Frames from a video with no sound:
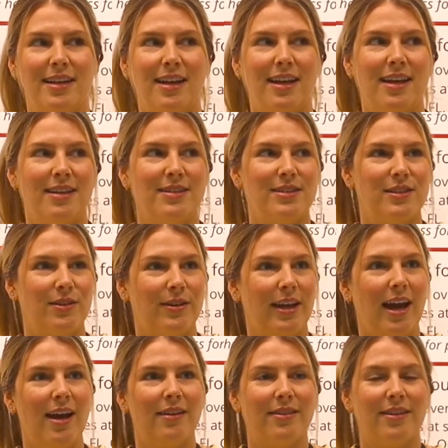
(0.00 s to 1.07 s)
So
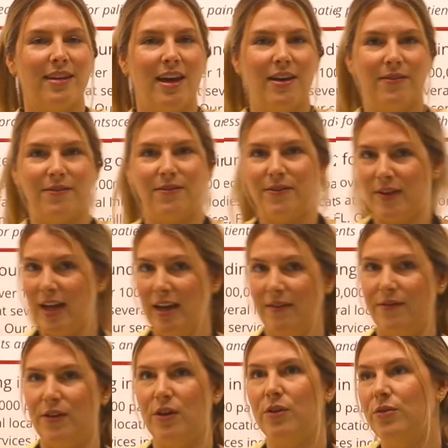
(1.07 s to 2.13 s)
yeah, if
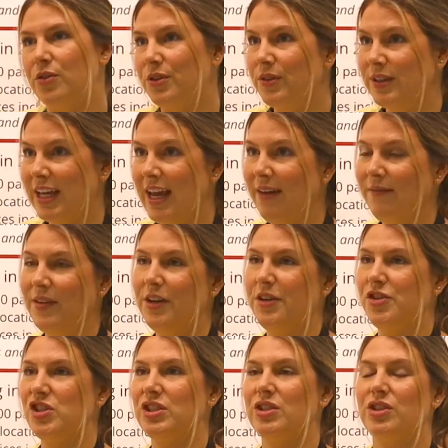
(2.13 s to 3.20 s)
you can't finish
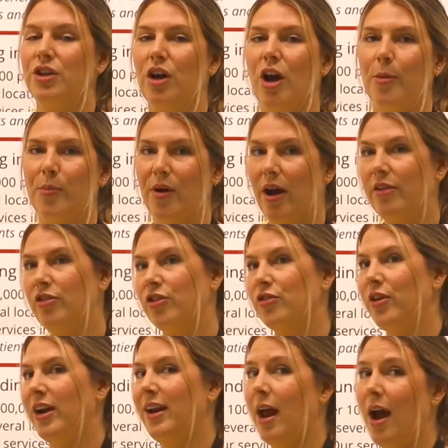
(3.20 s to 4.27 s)
your art project
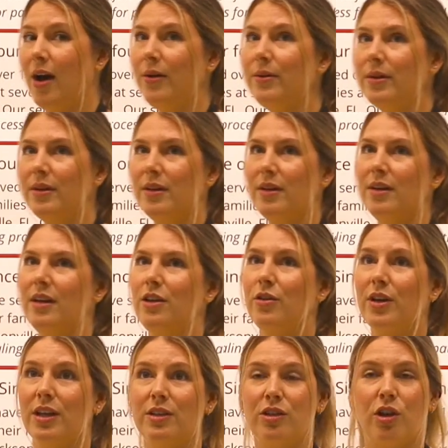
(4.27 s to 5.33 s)
right now, you
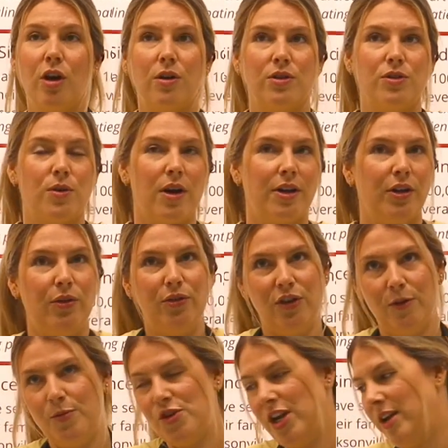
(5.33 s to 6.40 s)
can go to our
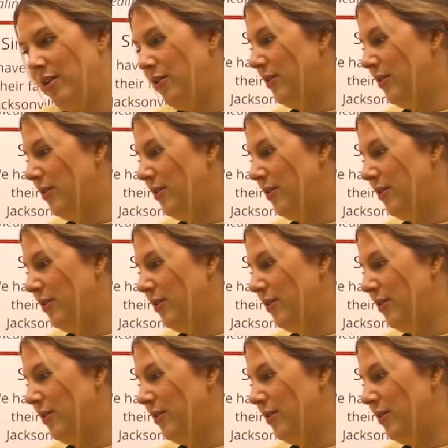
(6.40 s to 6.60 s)
YouTube channel.